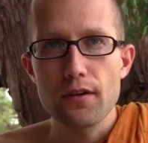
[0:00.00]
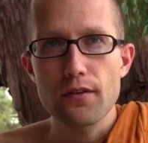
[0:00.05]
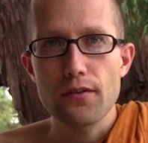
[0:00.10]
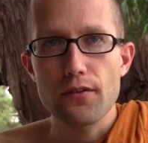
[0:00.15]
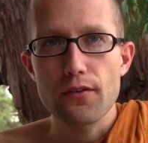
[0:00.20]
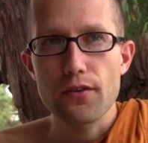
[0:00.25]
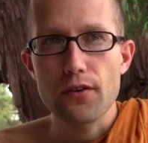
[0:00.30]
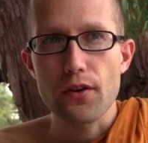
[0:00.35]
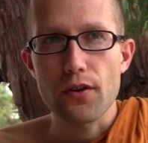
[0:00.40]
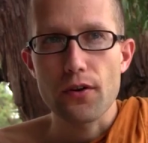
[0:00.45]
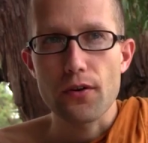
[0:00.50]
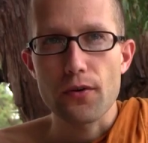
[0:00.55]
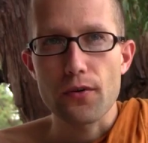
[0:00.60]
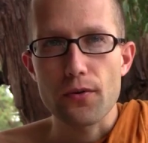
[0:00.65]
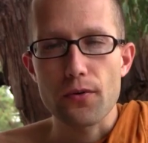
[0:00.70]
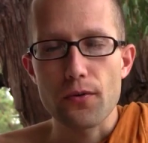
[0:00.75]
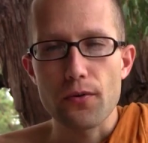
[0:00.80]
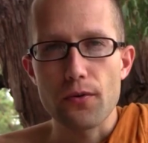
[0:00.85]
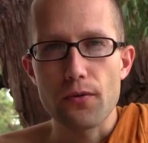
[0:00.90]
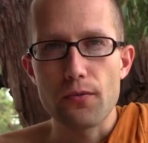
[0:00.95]

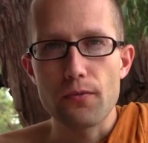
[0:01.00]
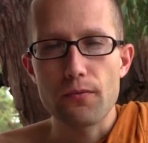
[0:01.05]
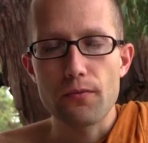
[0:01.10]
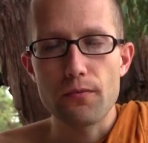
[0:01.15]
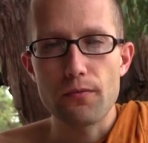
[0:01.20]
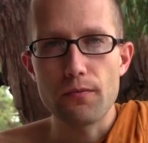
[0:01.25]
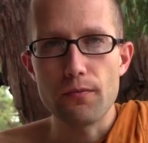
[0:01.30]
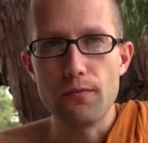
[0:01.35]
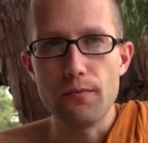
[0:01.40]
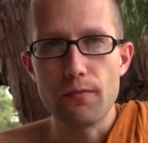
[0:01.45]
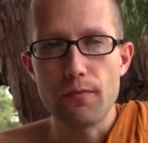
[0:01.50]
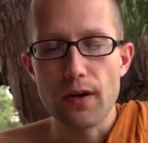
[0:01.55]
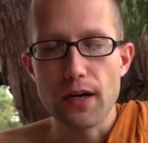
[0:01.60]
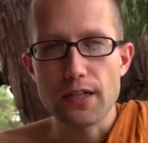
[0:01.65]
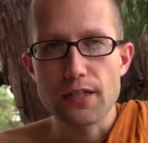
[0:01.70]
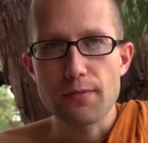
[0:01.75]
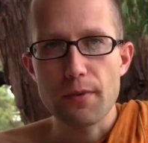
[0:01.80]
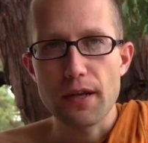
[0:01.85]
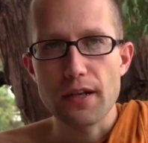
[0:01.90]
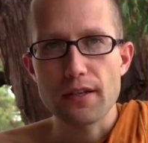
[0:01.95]
So
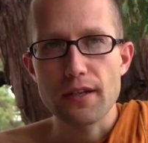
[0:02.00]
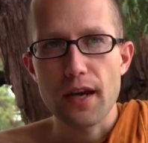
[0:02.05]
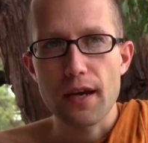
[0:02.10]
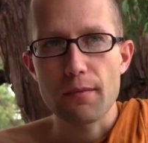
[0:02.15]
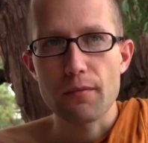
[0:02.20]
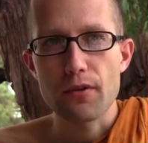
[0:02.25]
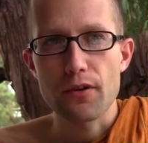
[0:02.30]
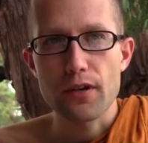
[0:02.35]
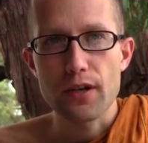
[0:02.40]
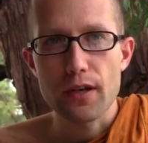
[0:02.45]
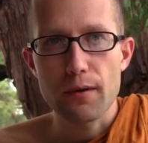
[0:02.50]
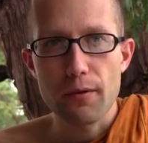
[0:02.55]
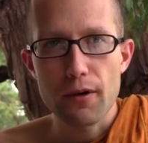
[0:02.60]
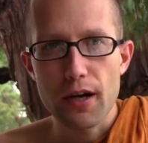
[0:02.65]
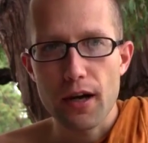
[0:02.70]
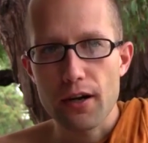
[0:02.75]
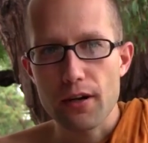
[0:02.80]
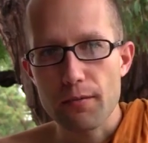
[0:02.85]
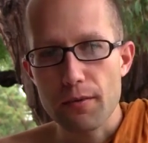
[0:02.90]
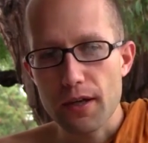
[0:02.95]
I spent time learning
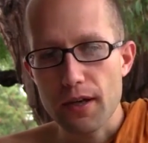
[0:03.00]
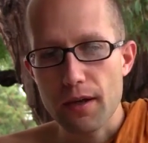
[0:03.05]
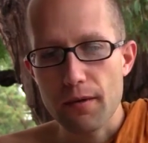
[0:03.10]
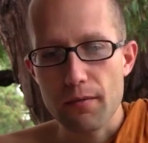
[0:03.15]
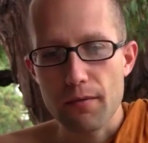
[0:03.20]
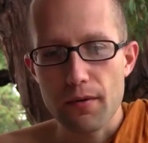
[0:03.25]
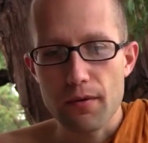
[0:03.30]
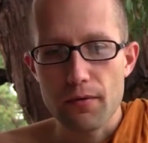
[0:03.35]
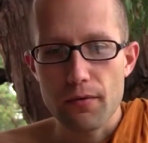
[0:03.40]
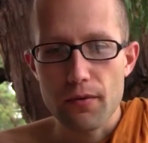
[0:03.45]
about how to become,